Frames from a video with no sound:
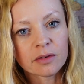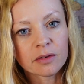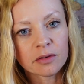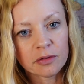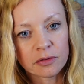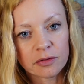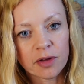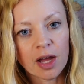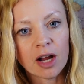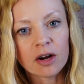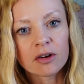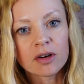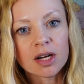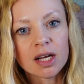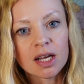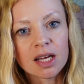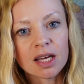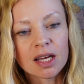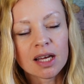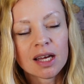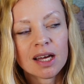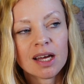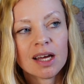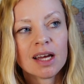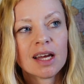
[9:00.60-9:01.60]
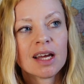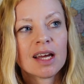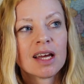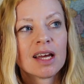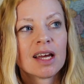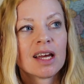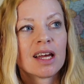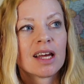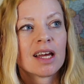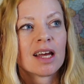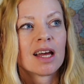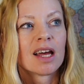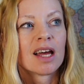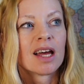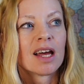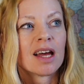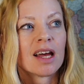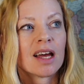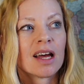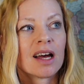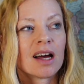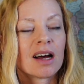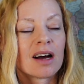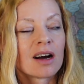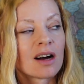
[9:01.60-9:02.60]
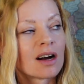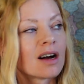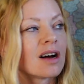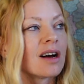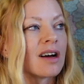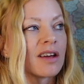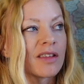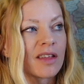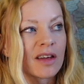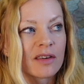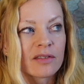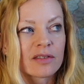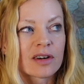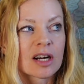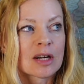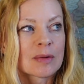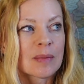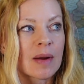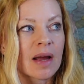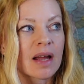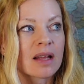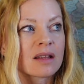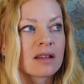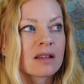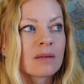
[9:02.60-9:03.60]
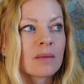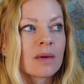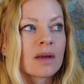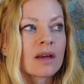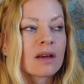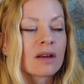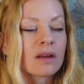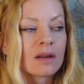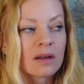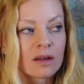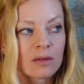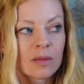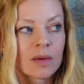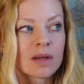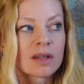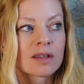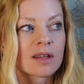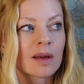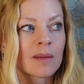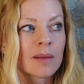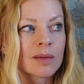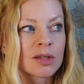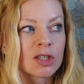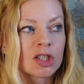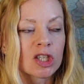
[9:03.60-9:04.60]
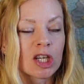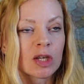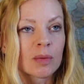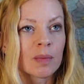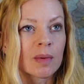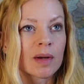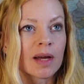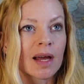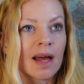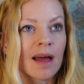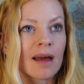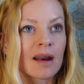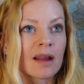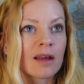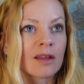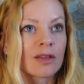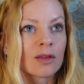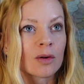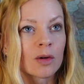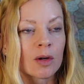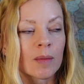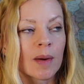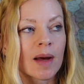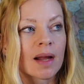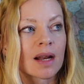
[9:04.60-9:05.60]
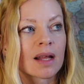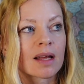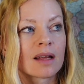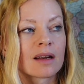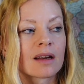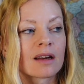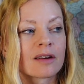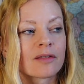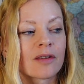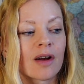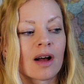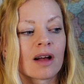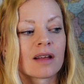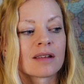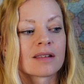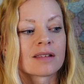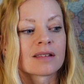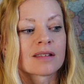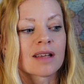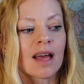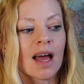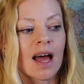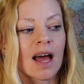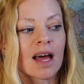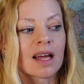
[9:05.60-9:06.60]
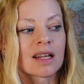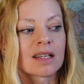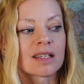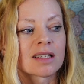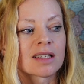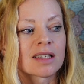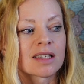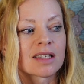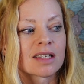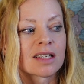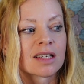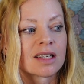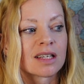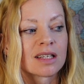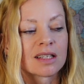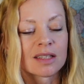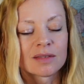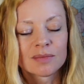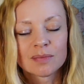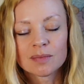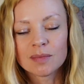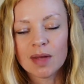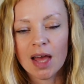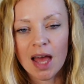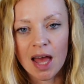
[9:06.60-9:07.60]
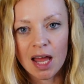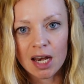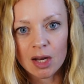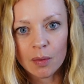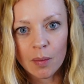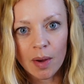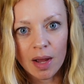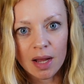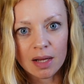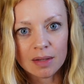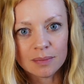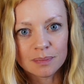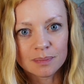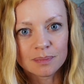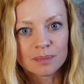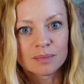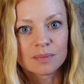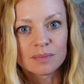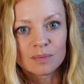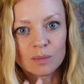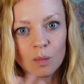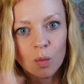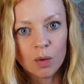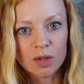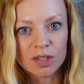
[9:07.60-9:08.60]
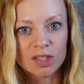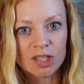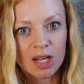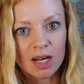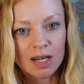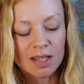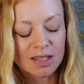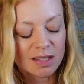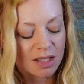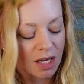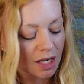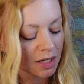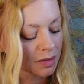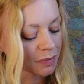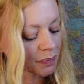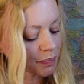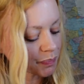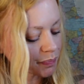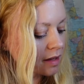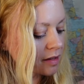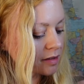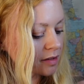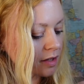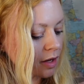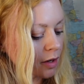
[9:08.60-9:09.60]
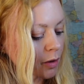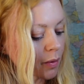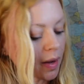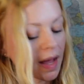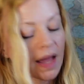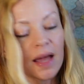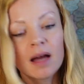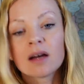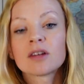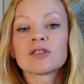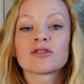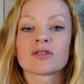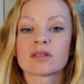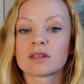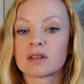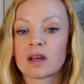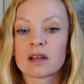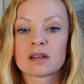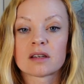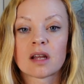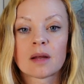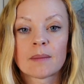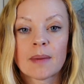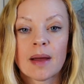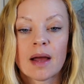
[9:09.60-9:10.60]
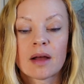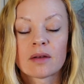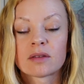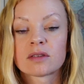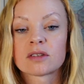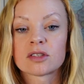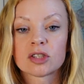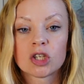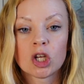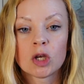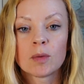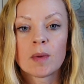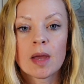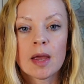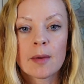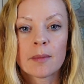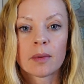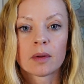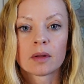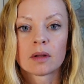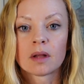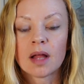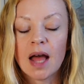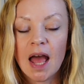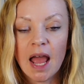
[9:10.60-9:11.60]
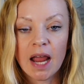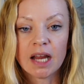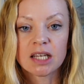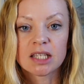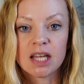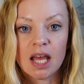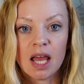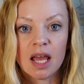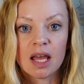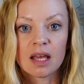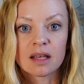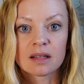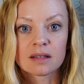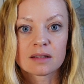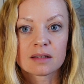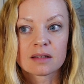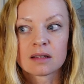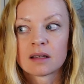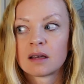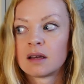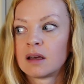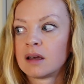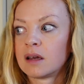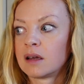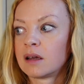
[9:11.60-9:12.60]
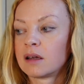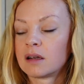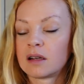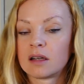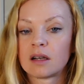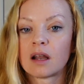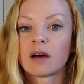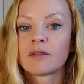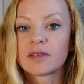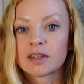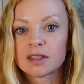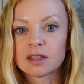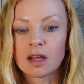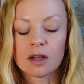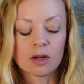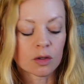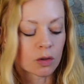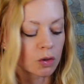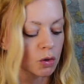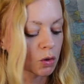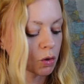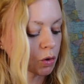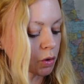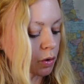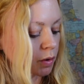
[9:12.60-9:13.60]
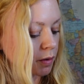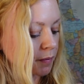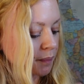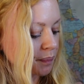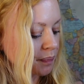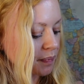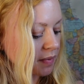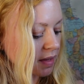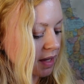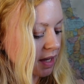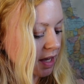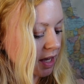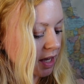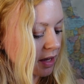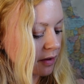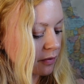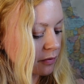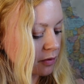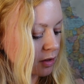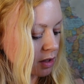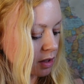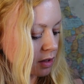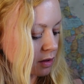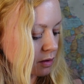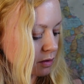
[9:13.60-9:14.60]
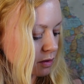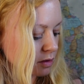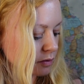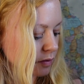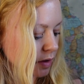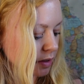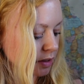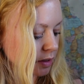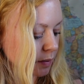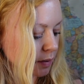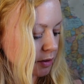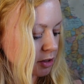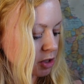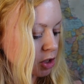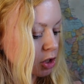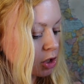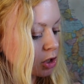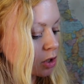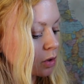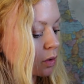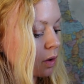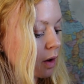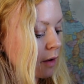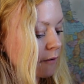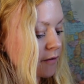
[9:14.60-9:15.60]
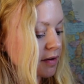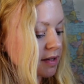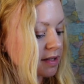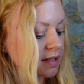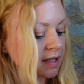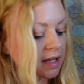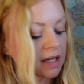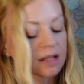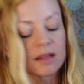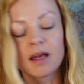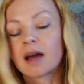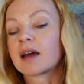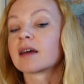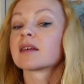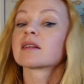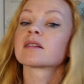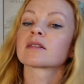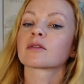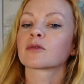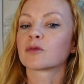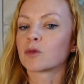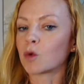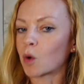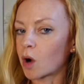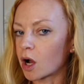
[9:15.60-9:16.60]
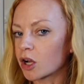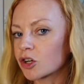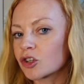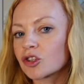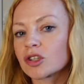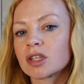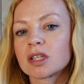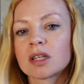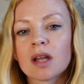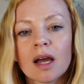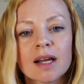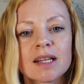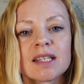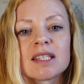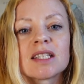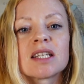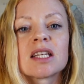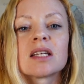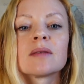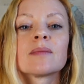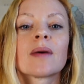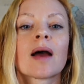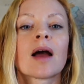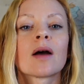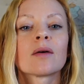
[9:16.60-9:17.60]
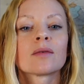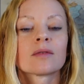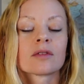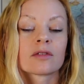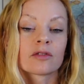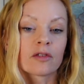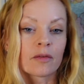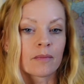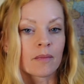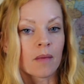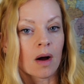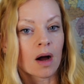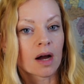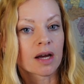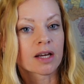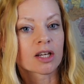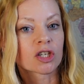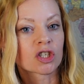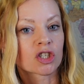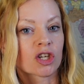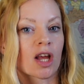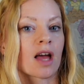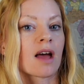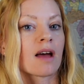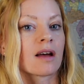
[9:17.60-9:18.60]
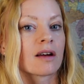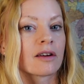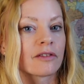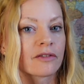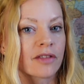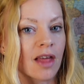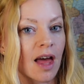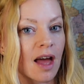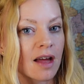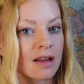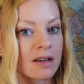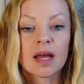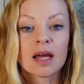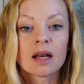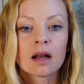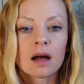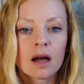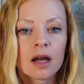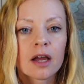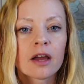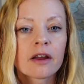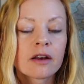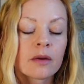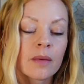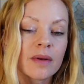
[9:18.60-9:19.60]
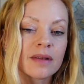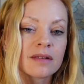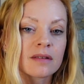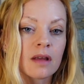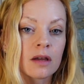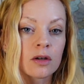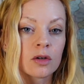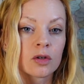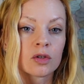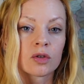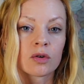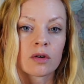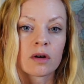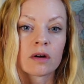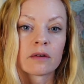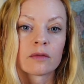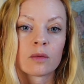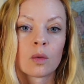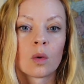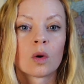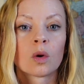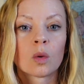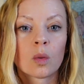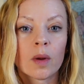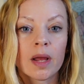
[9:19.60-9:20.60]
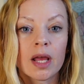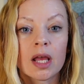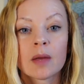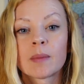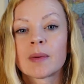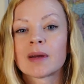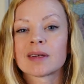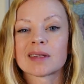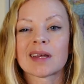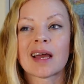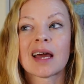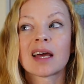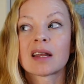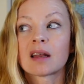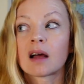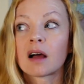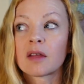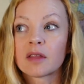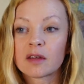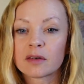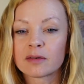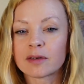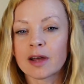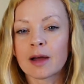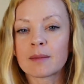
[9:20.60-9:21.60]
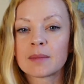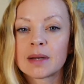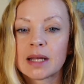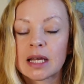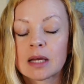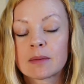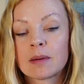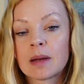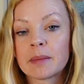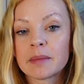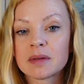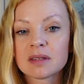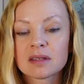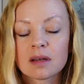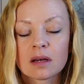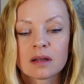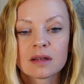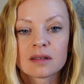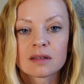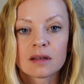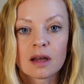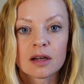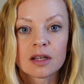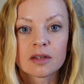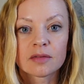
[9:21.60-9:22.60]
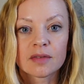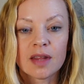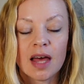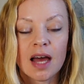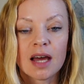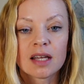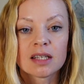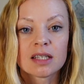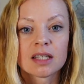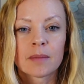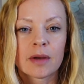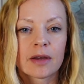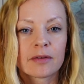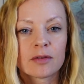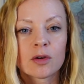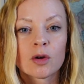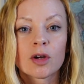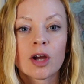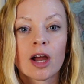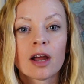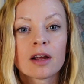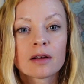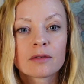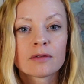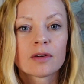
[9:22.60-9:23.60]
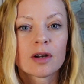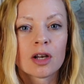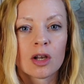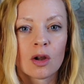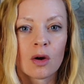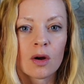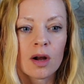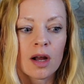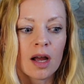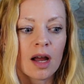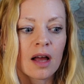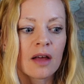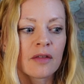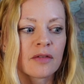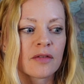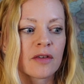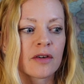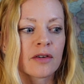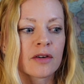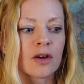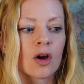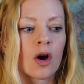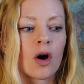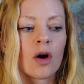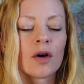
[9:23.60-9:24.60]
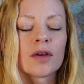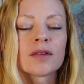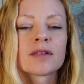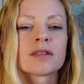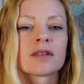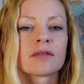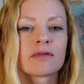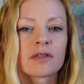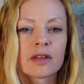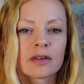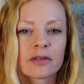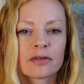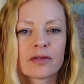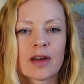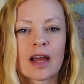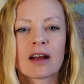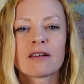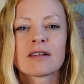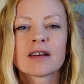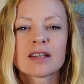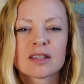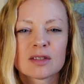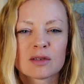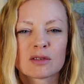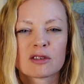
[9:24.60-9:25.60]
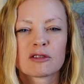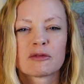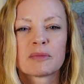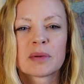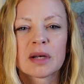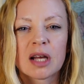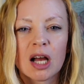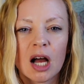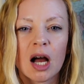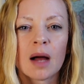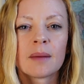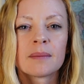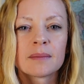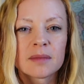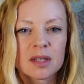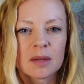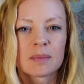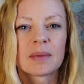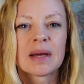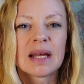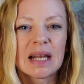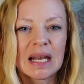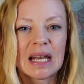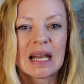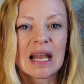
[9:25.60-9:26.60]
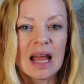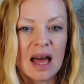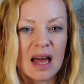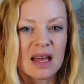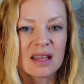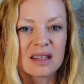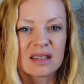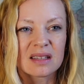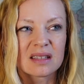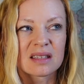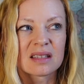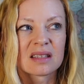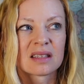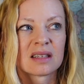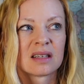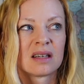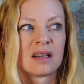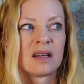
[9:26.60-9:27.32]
ferry. Oh, that very pains me. It could have been so much cheaper had I thought about it in advance, and anyway, what's done is done. So £839, 2 people, 8 days, lovely cycle tour. If you divide that by 2, obviously that is £419 for my share of that. And I only went cycle touring for 1 week because I had other family commitments either side of that. But if you're going for longer, the cost of the ferry sort of becomes a bit less